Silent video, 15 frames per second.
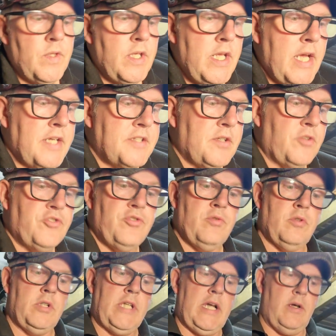Yeah, so I drew
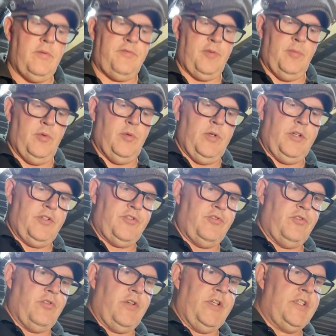all that up from works
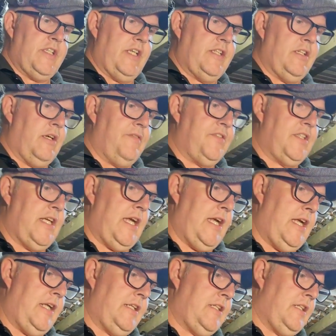drawing, sent it off to
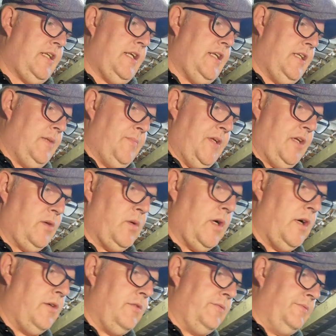Ed. He did me a
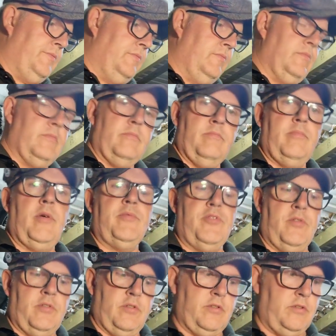quote, and Bob's
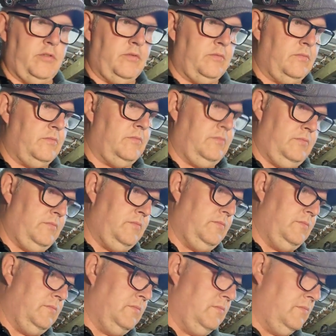your uncle,
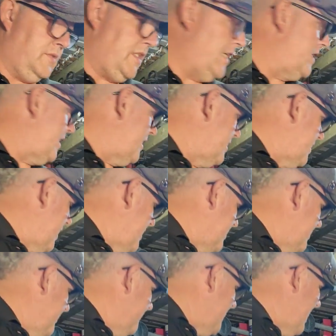10 days
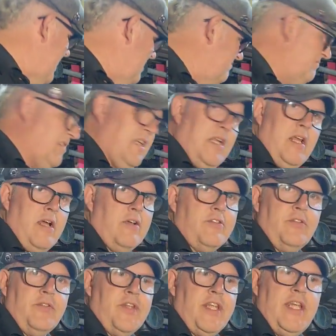later, if that. Yeah, I
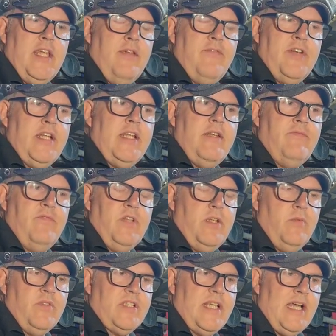don't think even
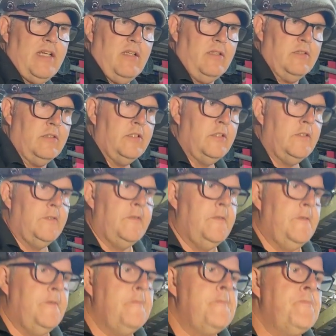it was that long.
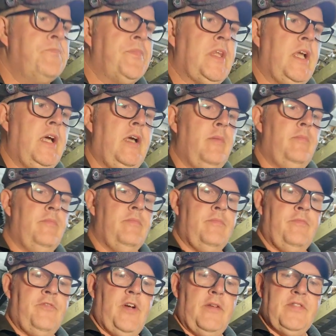5
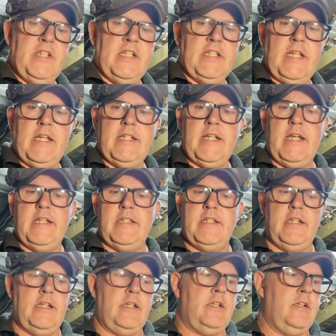or 6 days
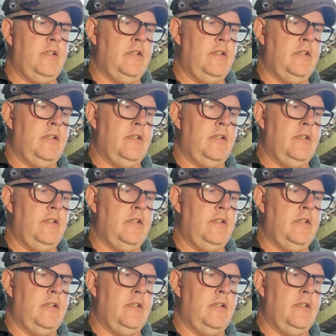later,